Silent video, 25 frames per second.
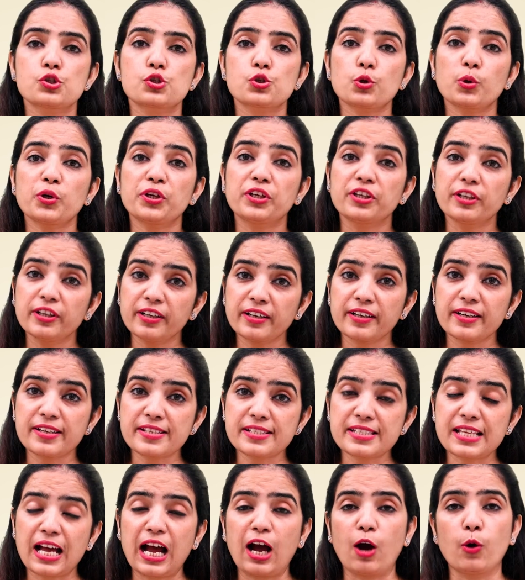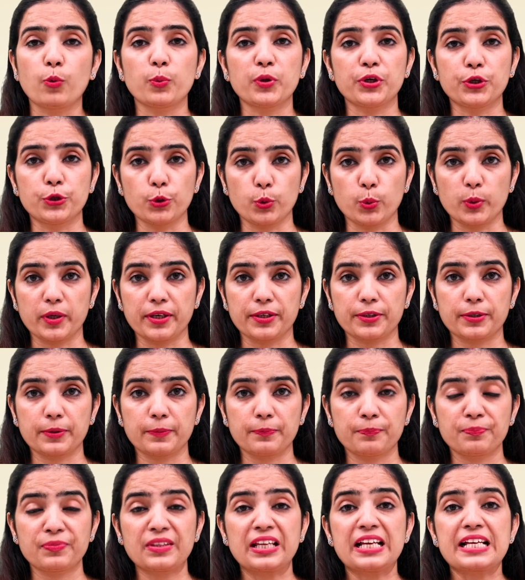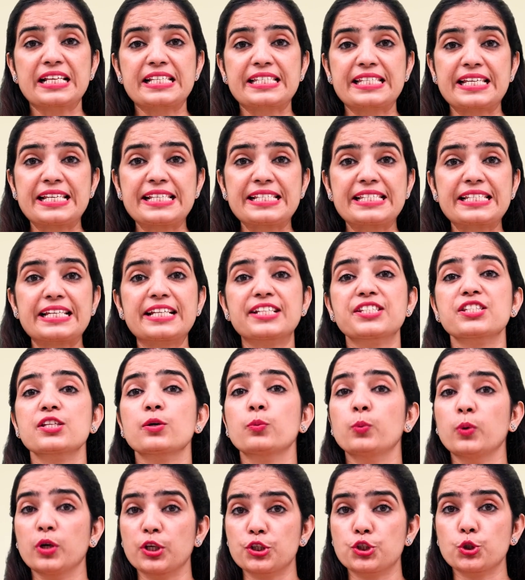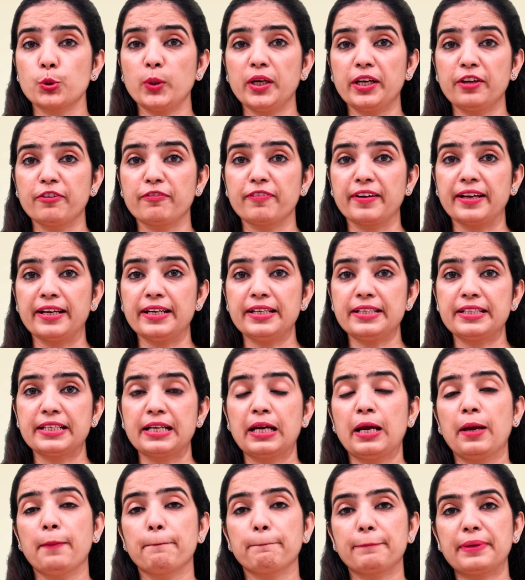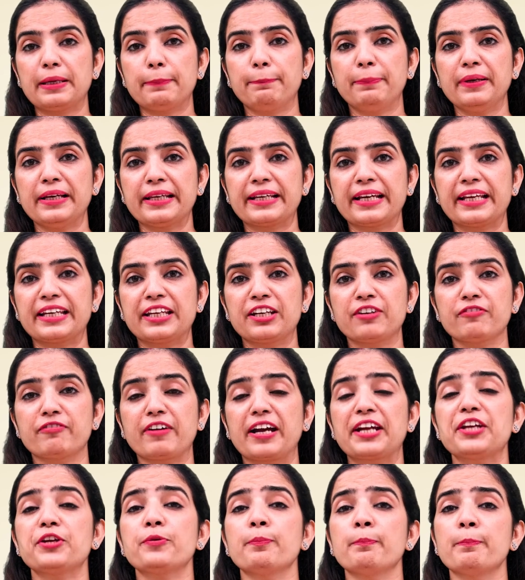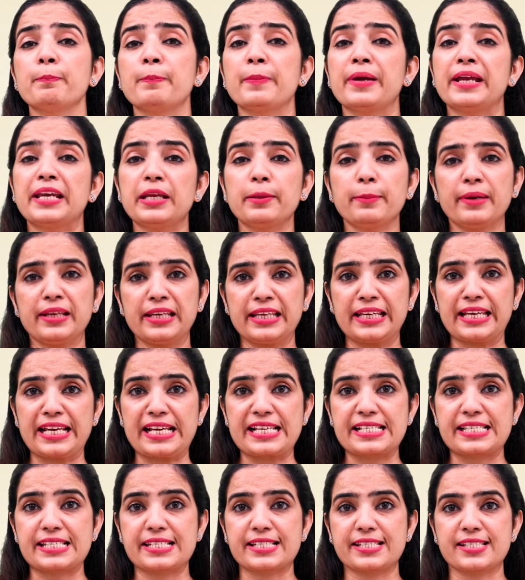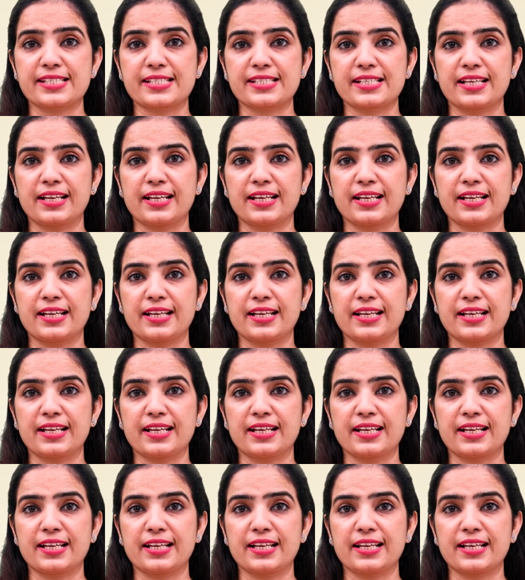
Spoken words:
So here is how we do it. Since it's a virtual event, people can invite many guests.